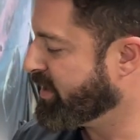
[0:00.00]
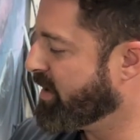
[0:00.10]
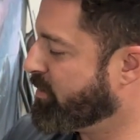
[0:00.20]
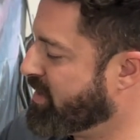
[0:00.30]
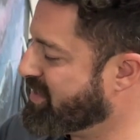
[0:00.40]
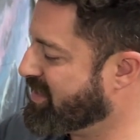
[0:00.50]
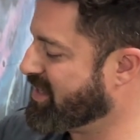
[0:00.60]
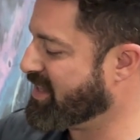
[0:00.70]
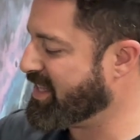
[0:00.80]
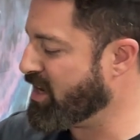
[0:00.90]
But this is the
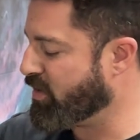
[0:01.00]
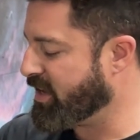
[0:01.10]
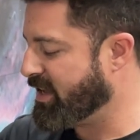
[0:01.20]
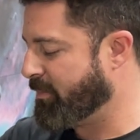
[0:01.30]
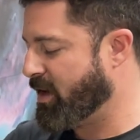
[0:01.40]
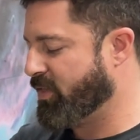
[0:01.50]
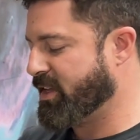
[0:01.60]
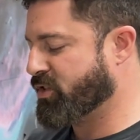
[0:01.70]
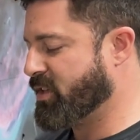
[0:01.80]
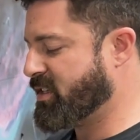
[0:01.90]
theory about
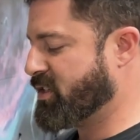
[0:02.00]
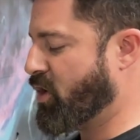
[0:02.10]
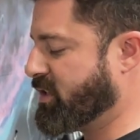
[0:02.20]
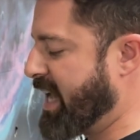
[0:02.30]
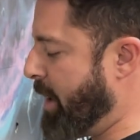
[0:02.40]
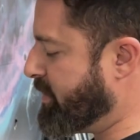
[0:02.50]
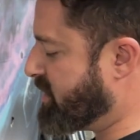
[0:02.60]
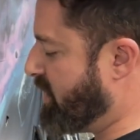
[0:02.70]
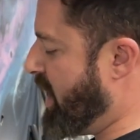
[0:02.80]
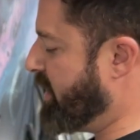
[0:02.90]
this. So this is all tab and
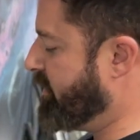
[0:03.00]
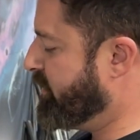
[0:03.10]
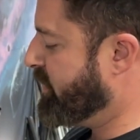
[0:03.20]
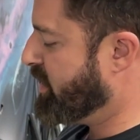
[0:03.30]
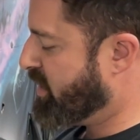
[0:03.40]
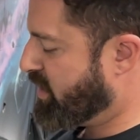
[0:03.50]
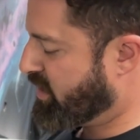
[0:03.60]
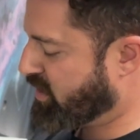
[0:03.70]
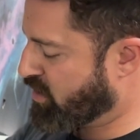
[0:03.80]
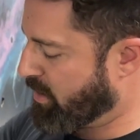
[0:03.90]
slot.
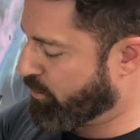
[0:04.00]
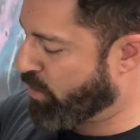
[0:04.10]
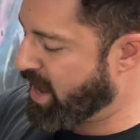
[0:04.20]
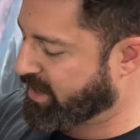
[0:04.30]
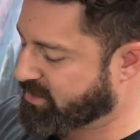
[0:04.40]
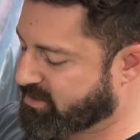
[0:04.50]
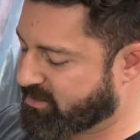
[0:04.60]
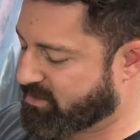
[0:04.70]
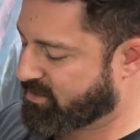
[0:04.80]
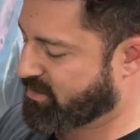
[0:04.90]
These are my brackets.
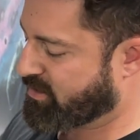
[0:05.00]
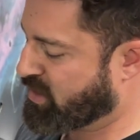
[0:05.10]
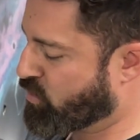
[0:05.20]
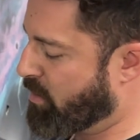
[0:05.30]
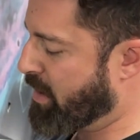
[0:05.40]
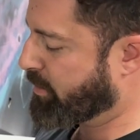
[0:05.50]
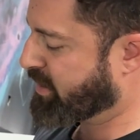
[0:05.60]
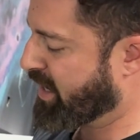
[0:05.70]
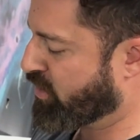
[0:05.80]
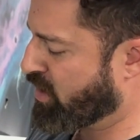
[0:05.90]
These will all pop
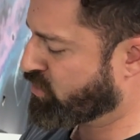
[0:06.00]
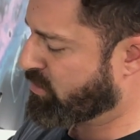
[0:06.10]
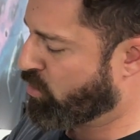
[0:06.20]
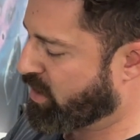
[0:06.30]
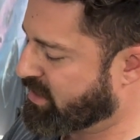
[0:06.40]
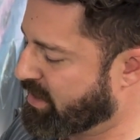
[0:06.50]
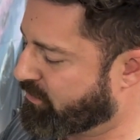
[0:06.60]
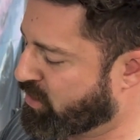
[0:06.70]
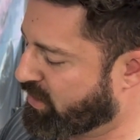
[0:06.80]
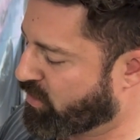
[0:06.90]
together. I'll do a more in-depth
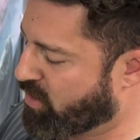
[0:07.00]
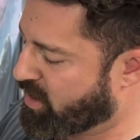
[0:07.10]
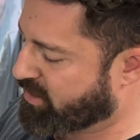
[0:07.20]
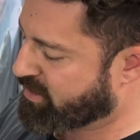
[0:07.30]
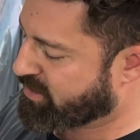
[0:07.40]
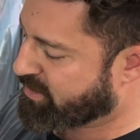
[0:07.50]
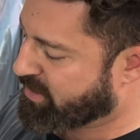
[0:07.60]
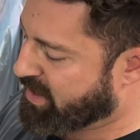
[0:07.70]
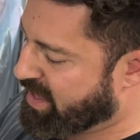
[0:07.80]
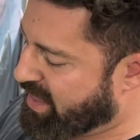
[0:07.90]
video later on.
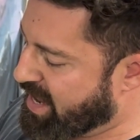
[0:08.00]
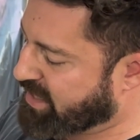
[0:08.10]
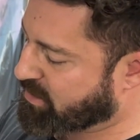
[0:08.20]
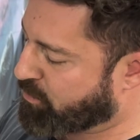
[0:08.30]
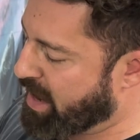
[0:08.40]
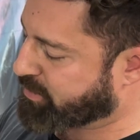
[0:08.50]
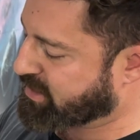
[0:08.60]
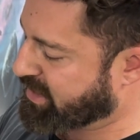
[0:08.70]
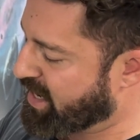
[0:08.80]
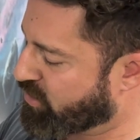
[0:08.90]
And as it pops
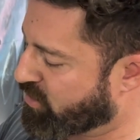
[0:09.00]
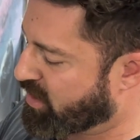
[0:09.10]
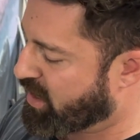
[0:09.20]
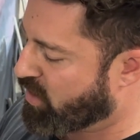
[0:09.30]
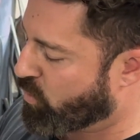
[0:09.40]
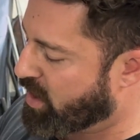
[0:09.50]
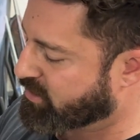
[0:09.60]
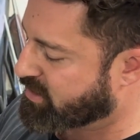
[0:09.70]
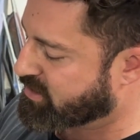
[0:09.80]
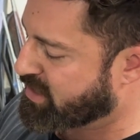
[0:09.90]
together, I'll weld
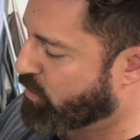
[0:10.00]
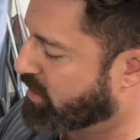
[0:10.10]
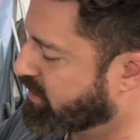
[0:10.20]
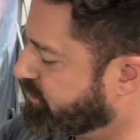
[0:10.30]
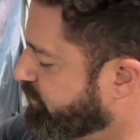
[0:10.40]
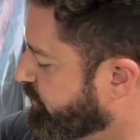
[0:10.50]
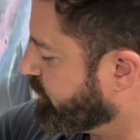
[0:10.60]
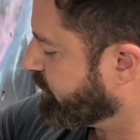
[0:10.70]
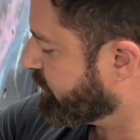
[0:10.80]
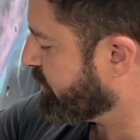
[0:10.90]
it and TIG weld it.
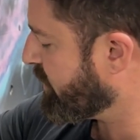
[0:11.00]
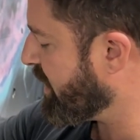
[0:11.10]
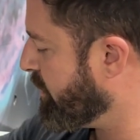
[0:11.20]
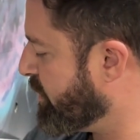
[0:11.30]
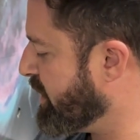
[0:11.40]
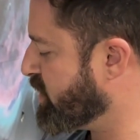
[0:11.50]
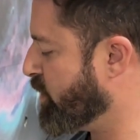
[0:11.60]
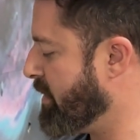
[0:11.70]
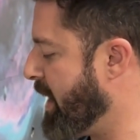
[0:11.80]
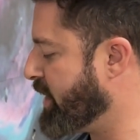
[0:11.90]
So this is where
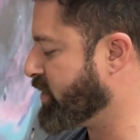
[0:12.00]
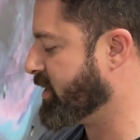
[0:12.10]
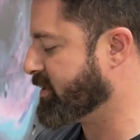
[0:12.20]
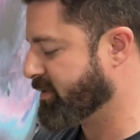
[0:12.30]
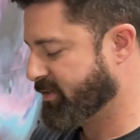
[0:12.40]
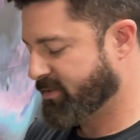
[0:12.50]
the magic is.